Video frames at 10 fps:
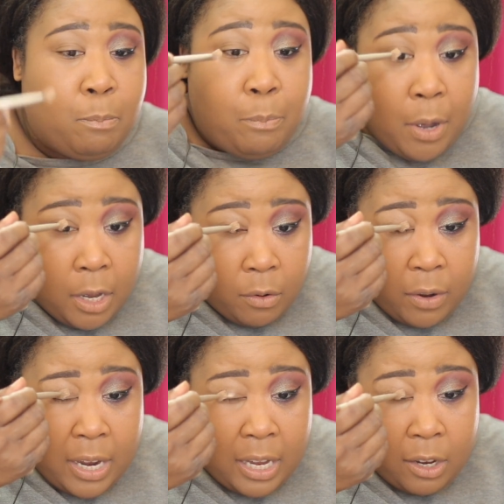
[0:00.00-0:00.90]

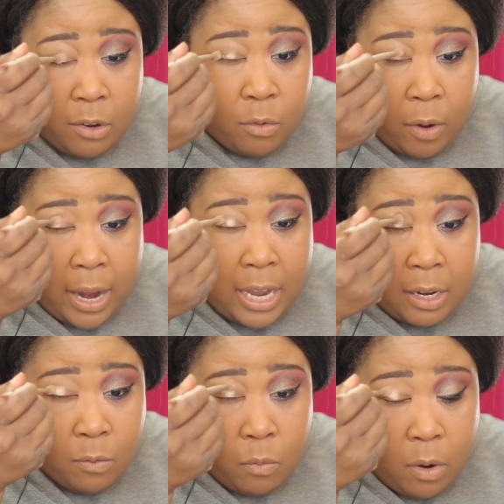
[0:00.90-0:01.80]
buttery and great
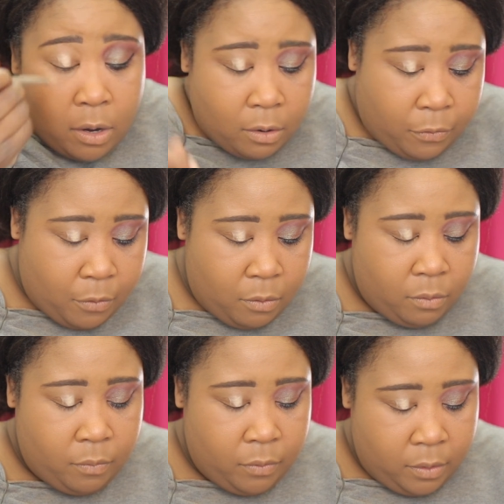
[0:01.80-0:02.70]
and wonderful.
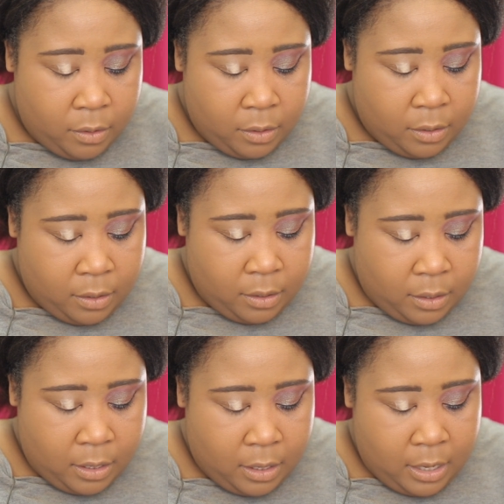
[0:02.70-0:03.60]

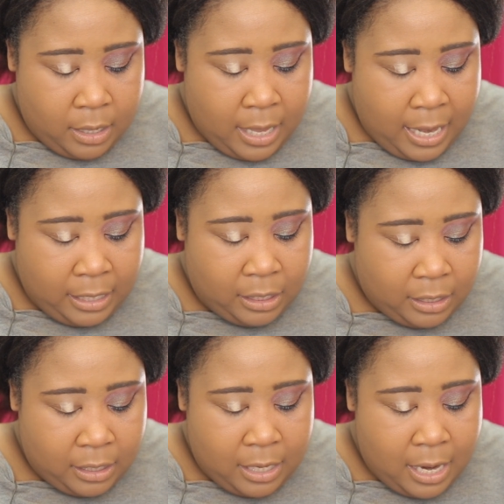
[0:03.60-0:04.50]
And that is
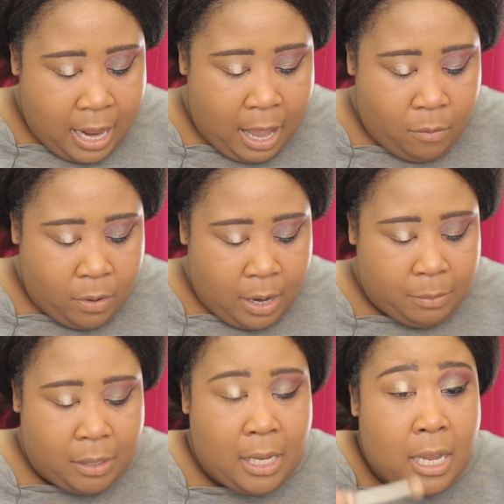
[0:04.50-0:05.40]
just not what
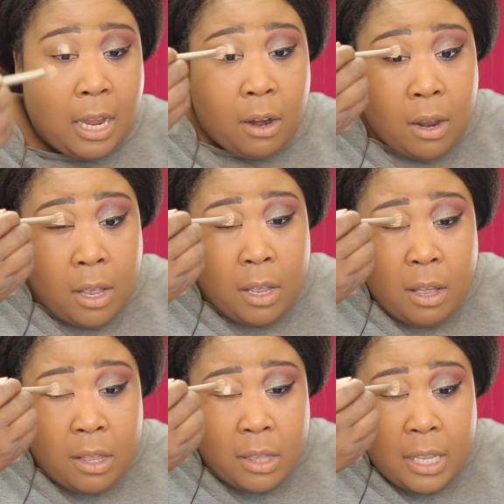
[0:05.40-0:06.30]
I'm seeing here.
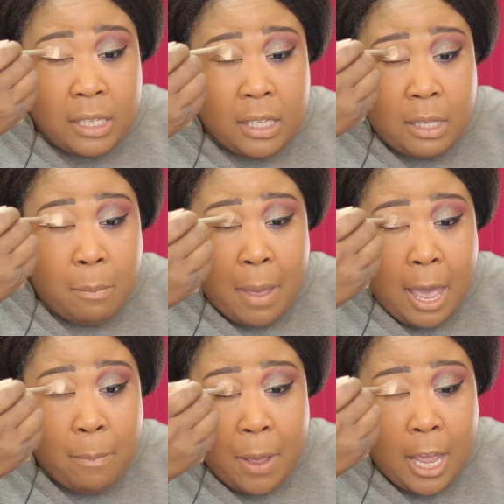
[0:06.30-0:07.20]
This is the
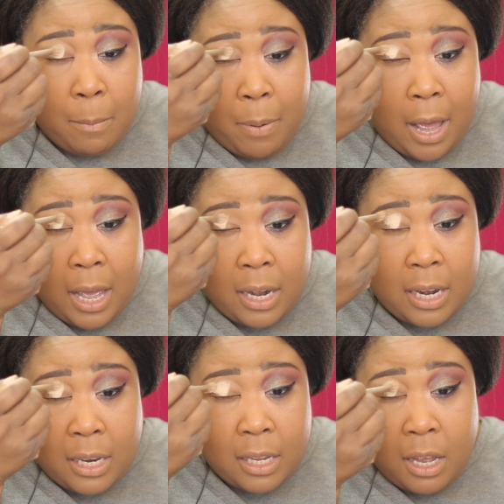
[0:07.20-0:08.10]
matte paint pot
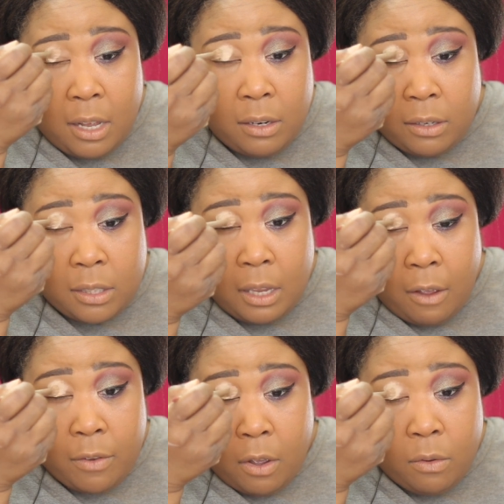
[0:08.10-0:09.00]
in the color
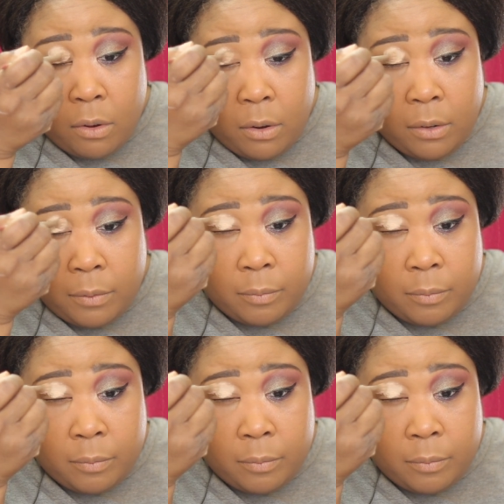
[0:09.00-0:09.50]
Soft Ochre.